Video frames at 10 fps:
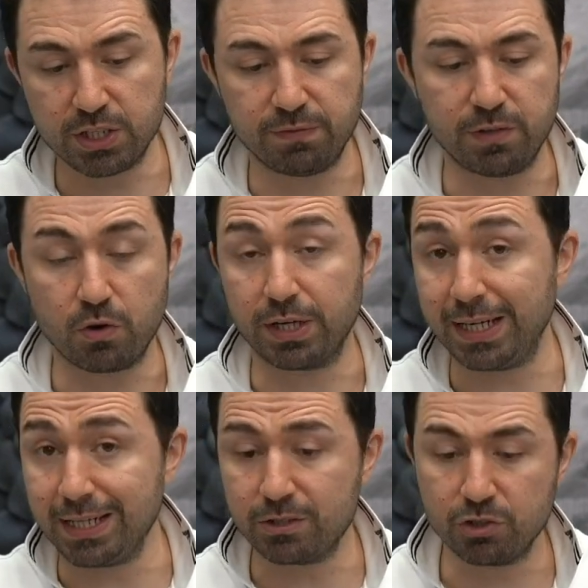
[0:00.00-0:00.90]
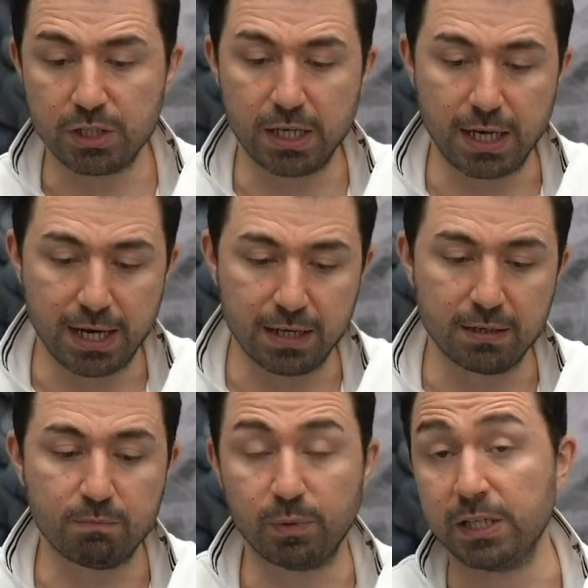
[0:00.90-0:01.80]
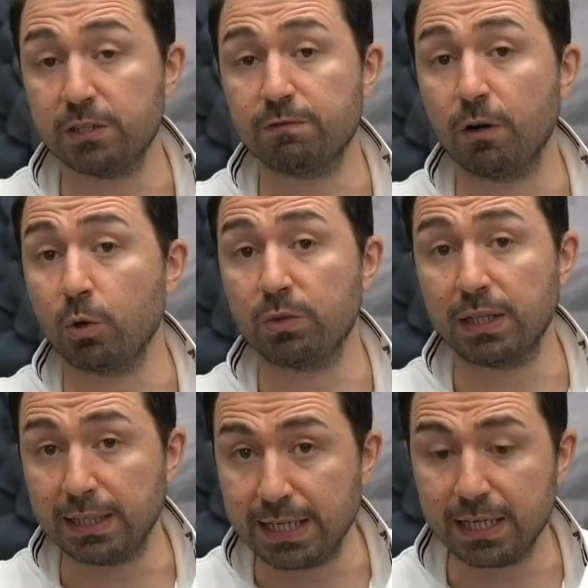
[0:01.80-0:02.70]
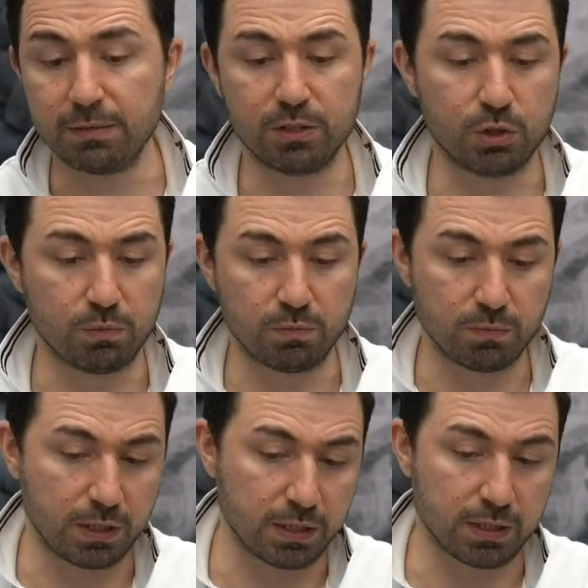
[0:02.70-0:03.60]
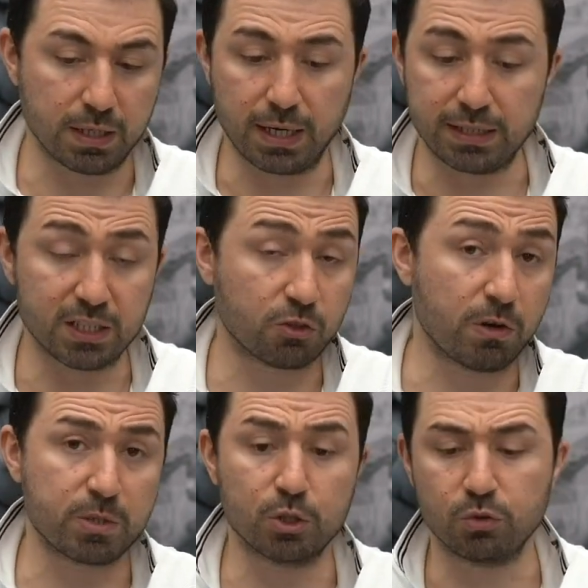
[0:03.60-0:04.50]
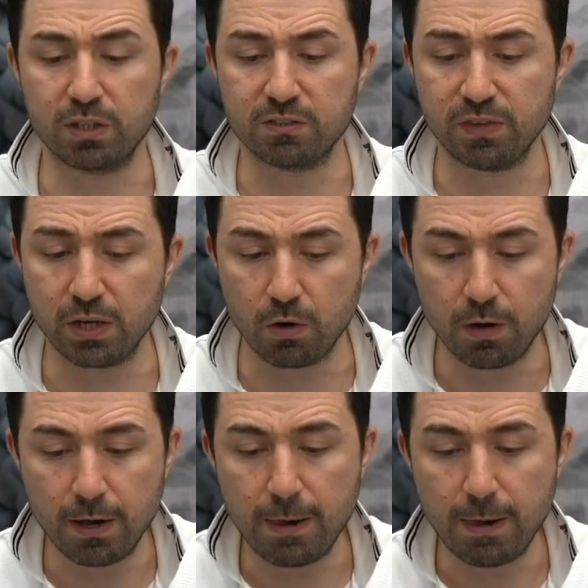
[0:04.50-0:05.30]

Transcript: If you're interested in, please follow the link in the description to this video.